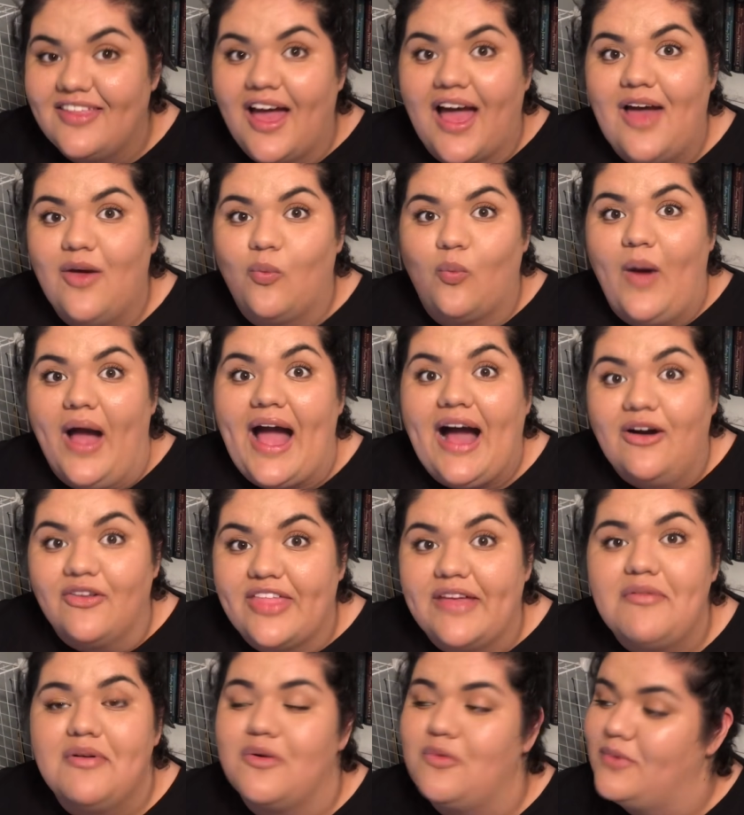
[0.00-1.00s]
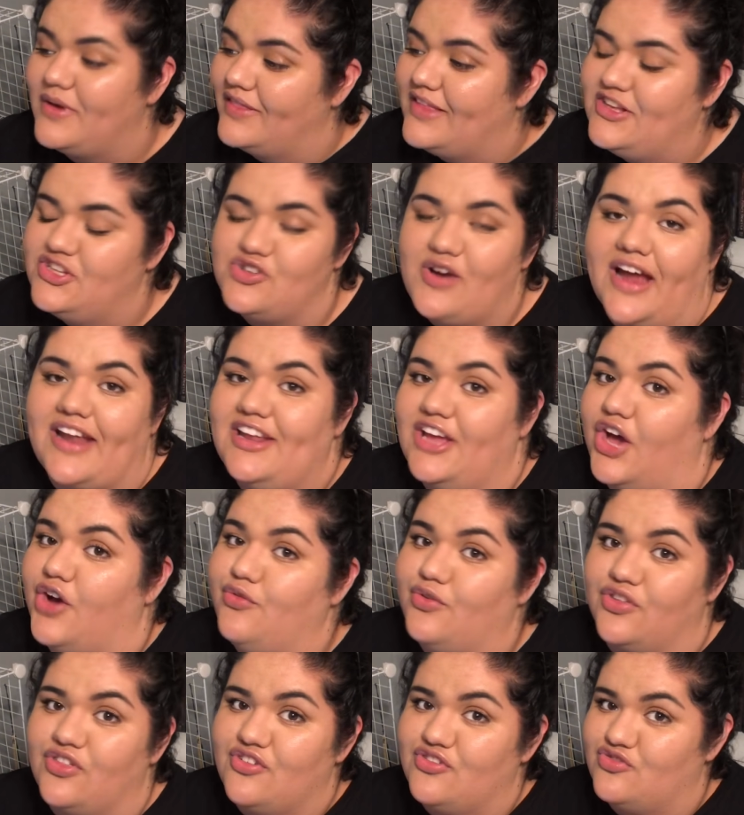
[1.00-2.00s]
wow, they were really trying to go
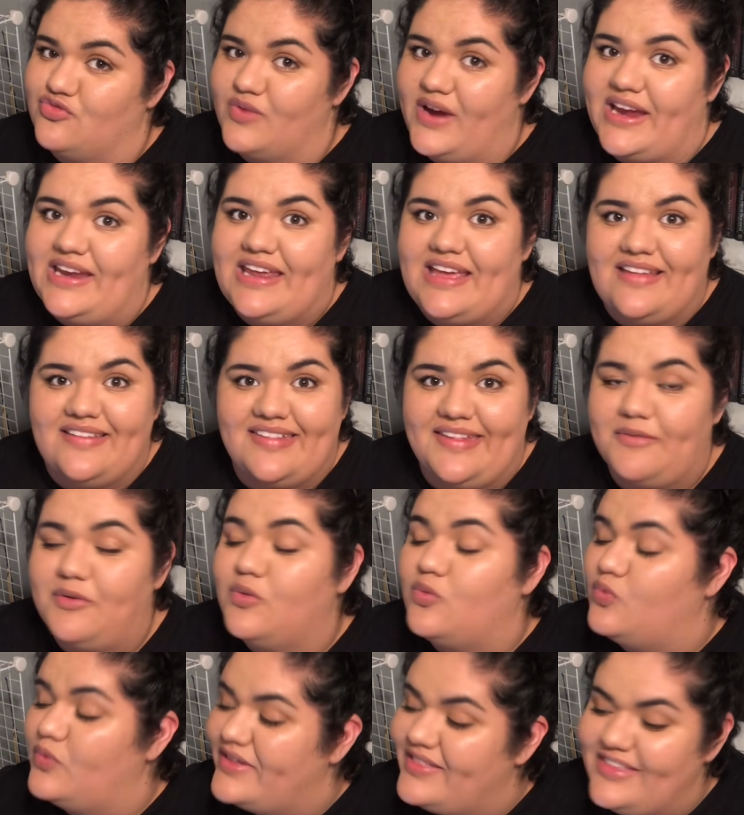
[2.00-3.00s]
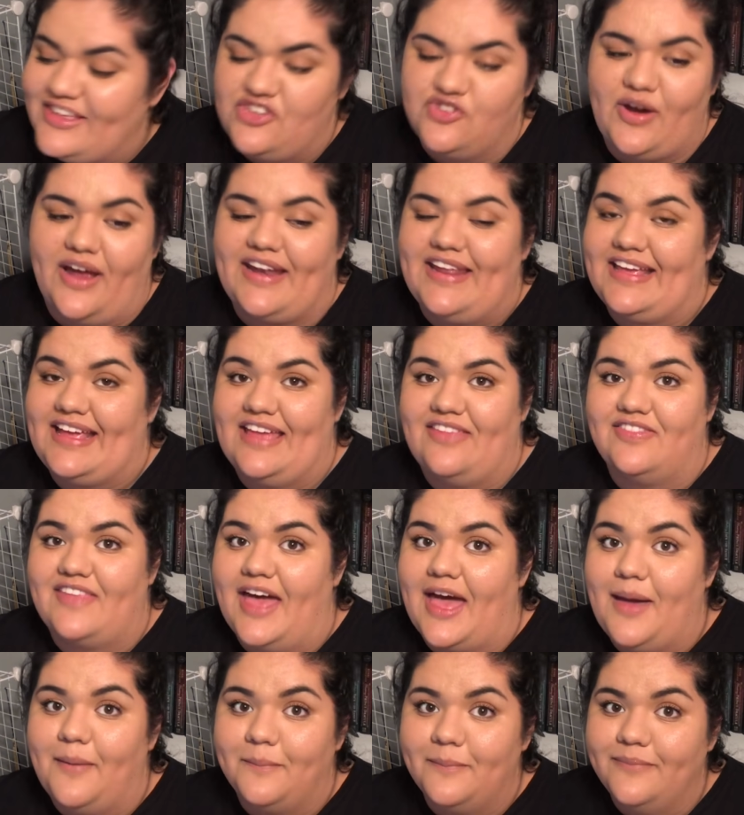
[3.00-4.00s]
for those ratings. They were really trying to get
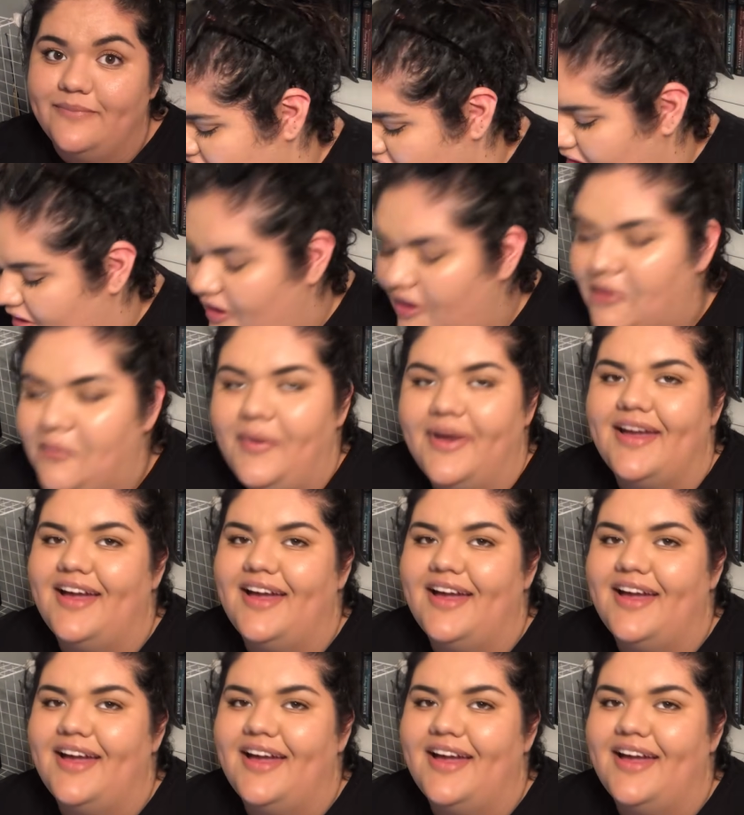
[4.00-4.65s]
them. Oh my